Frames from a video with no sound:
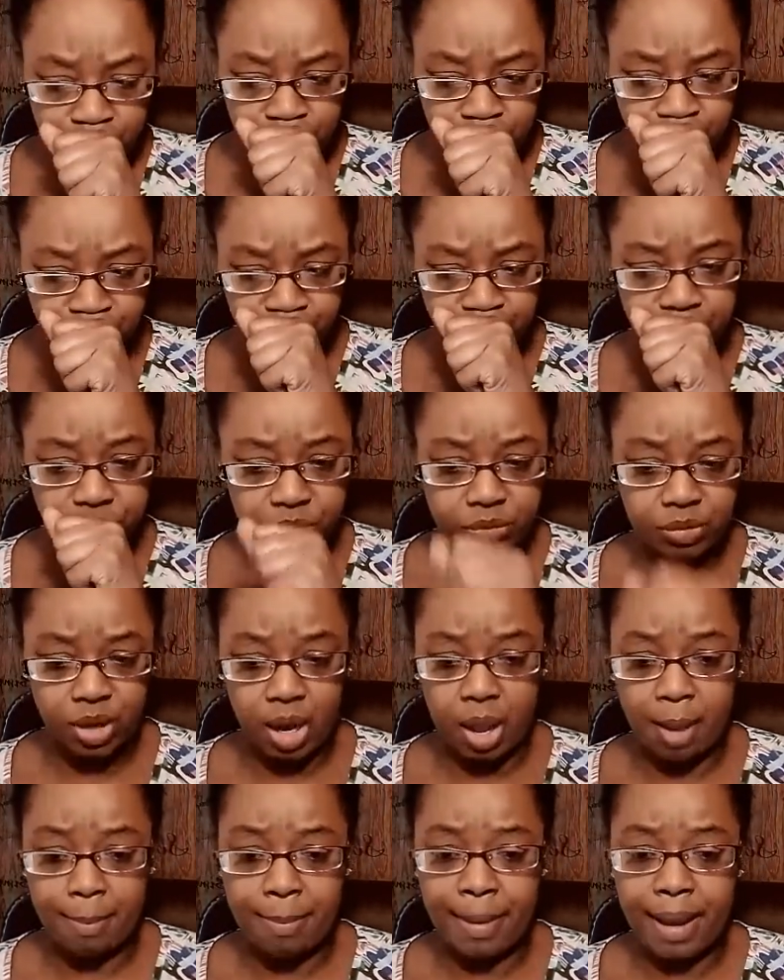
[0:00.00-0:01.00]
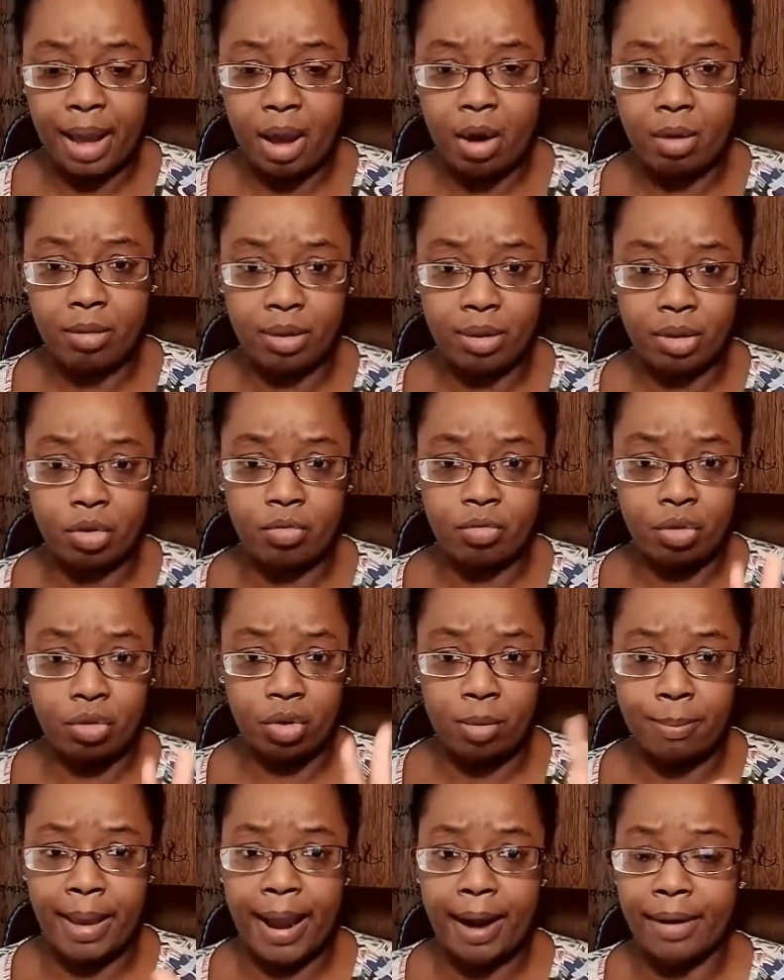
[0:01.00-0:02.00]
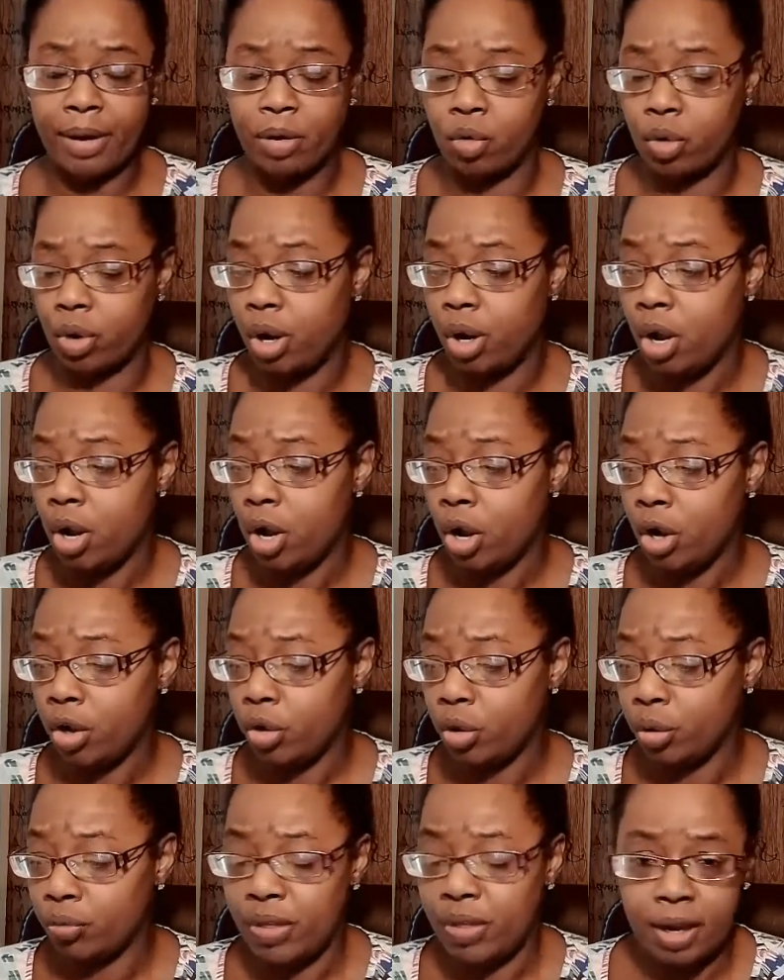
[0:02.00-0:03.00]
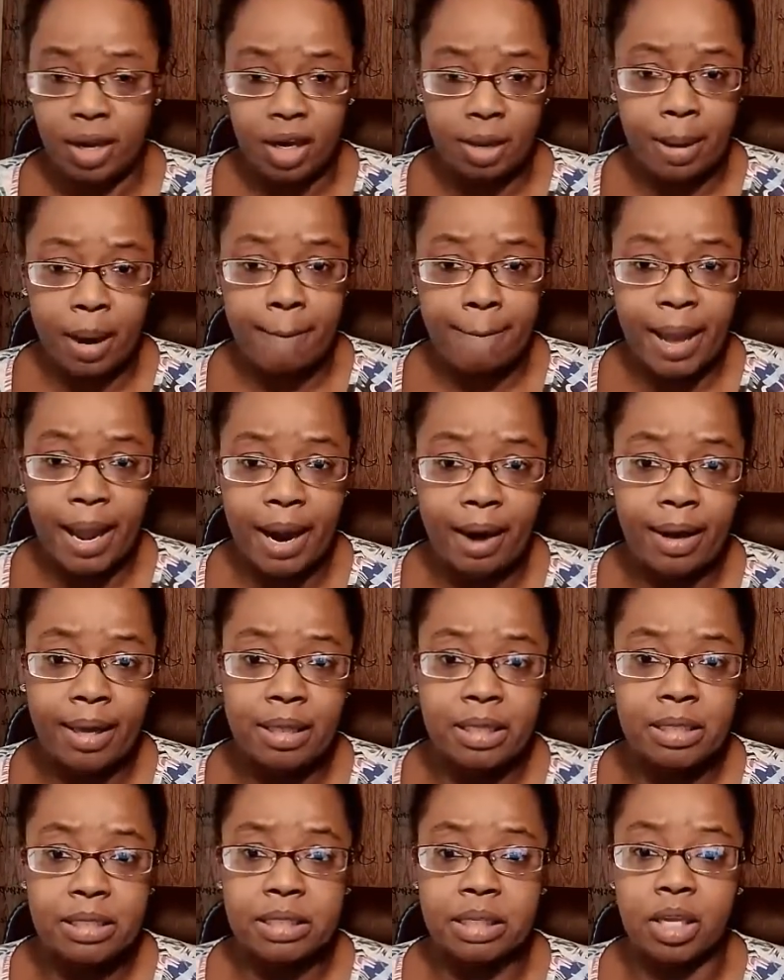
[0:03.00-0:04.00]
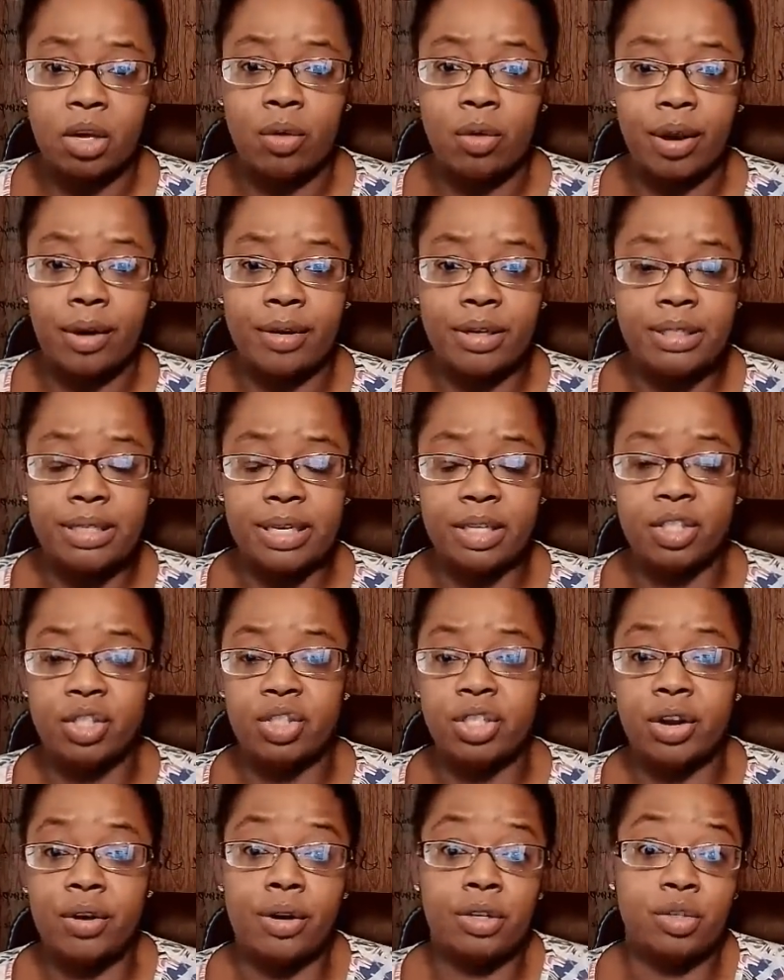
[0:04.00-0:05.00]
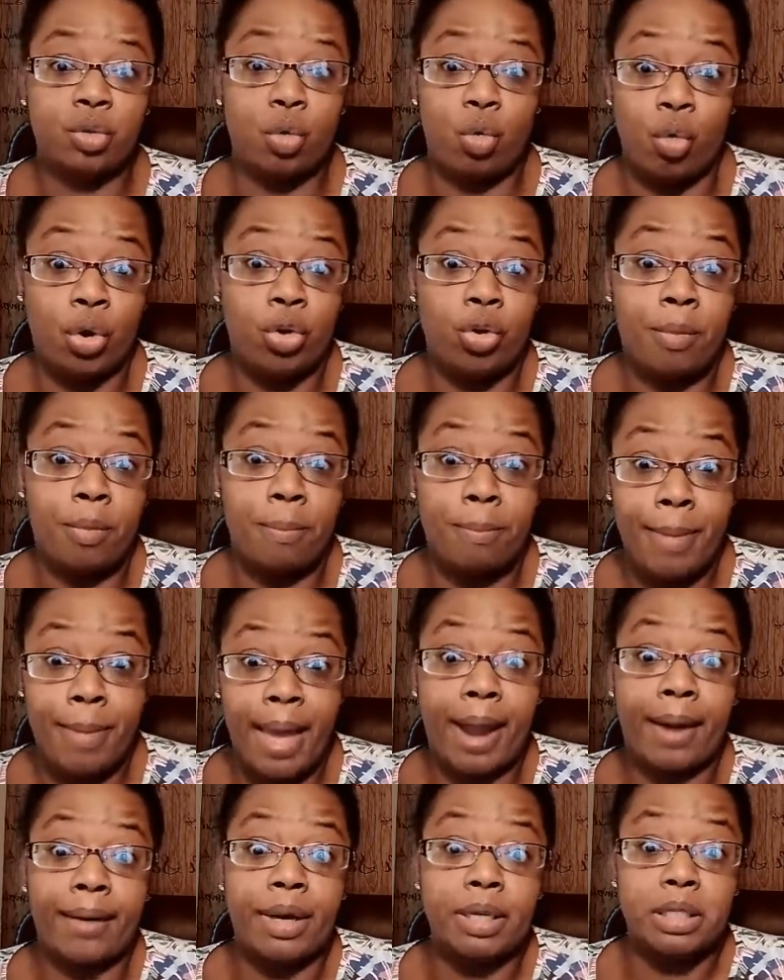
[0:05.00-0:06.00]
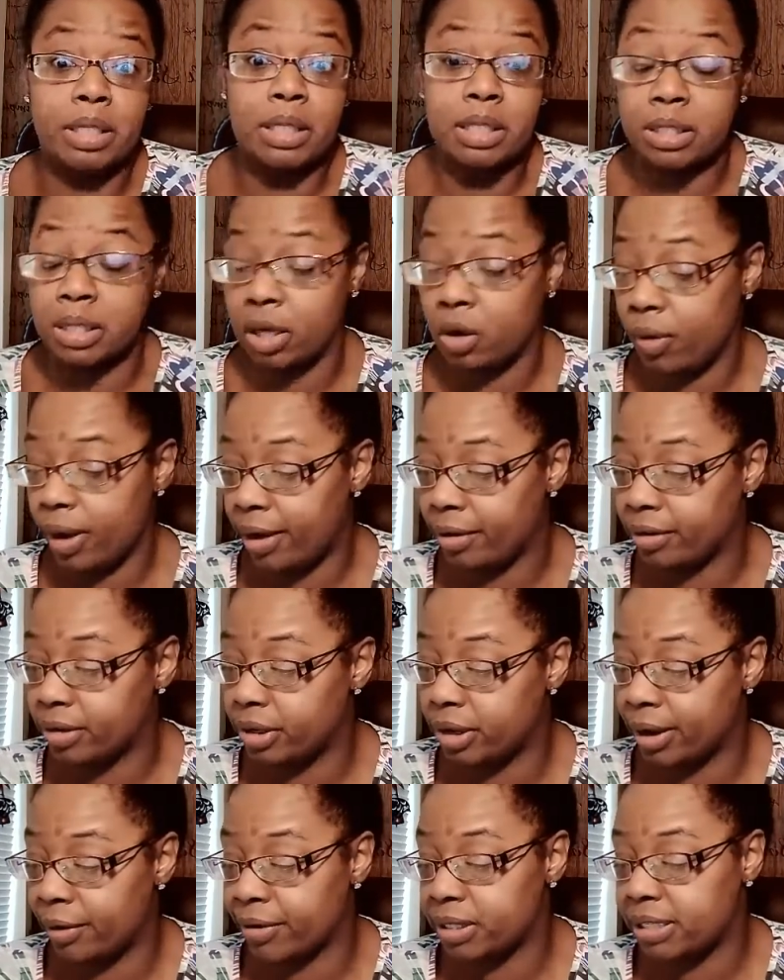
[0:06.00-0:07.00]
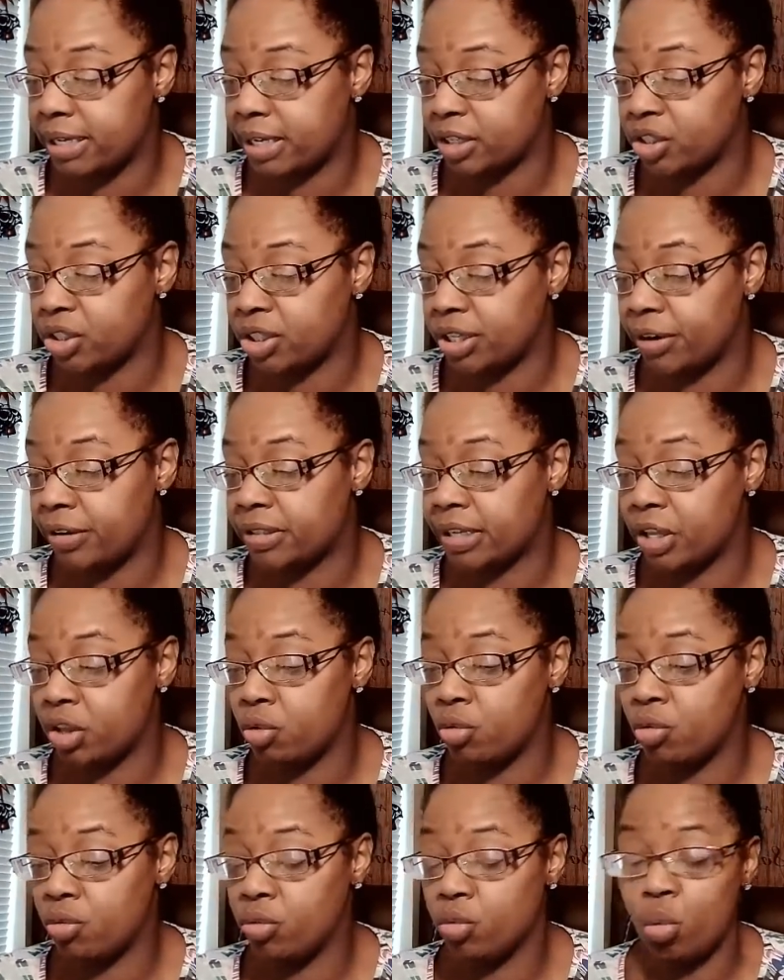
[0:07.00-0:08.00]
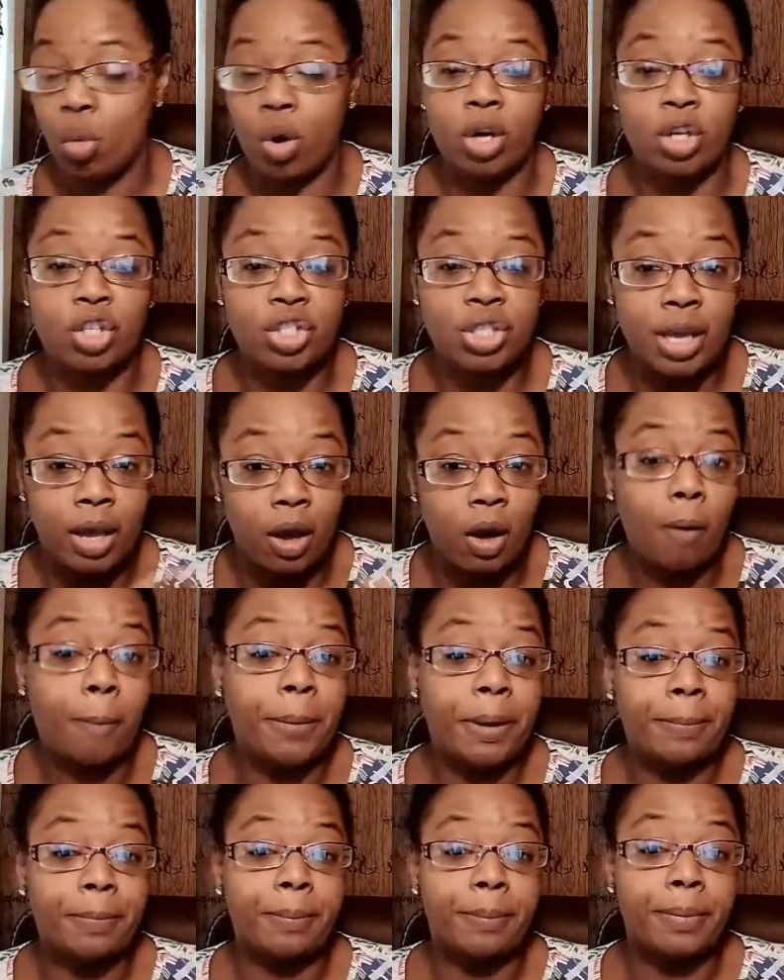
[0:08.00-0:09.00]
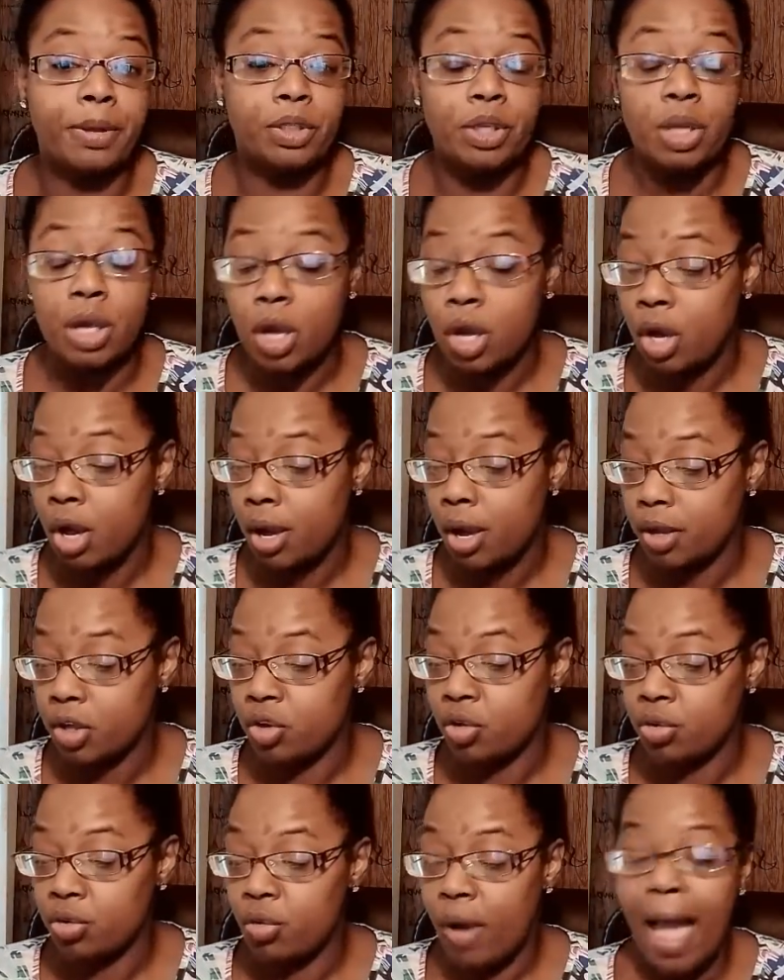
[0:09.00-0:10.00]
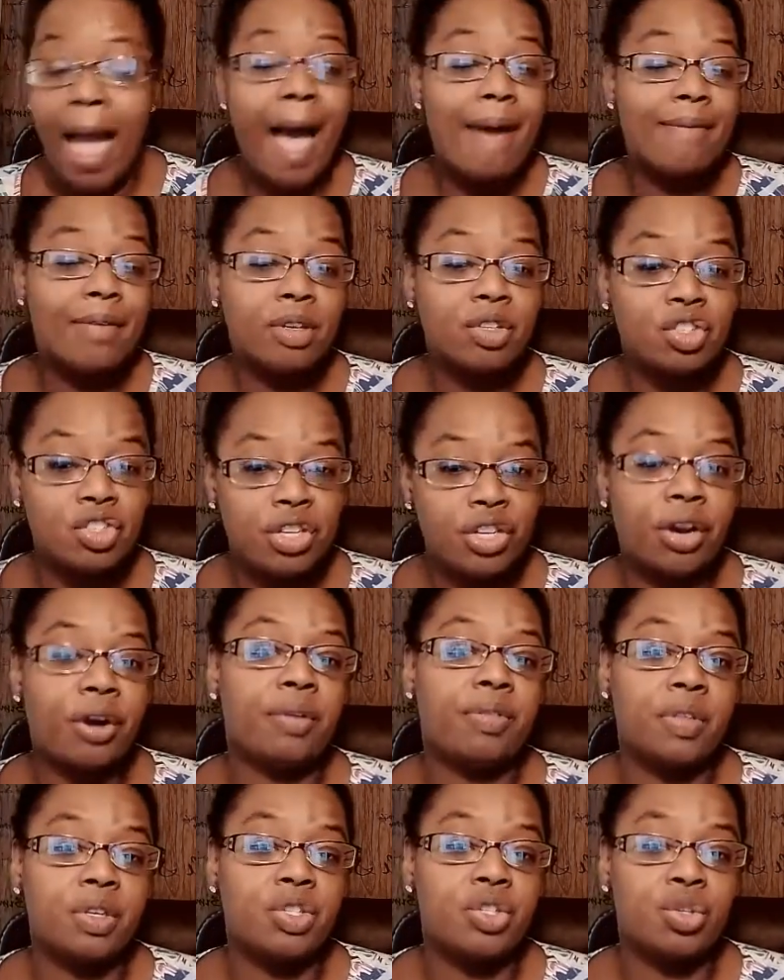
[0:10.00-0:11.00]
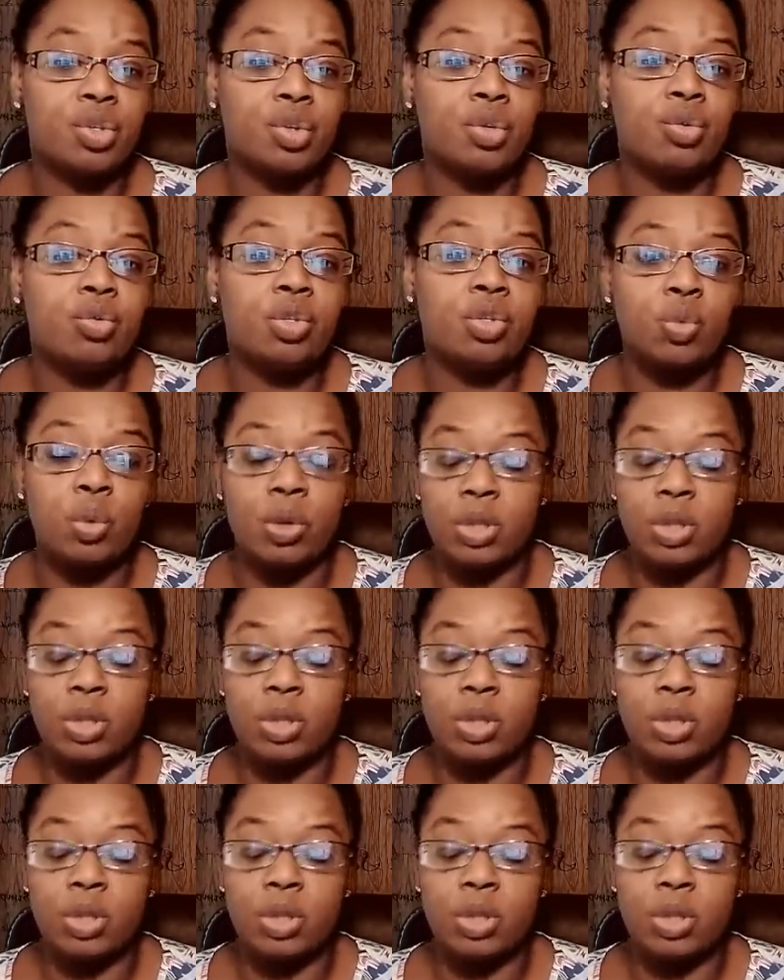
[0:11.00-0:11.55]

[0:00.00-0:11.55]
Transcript: about you're married, or you're thinking about marrying this Leo, Aries, Sagittarius, or you're married to this Leo, Aries, Sagittarius, and you want to tell people, but you haven't shared this news with someone.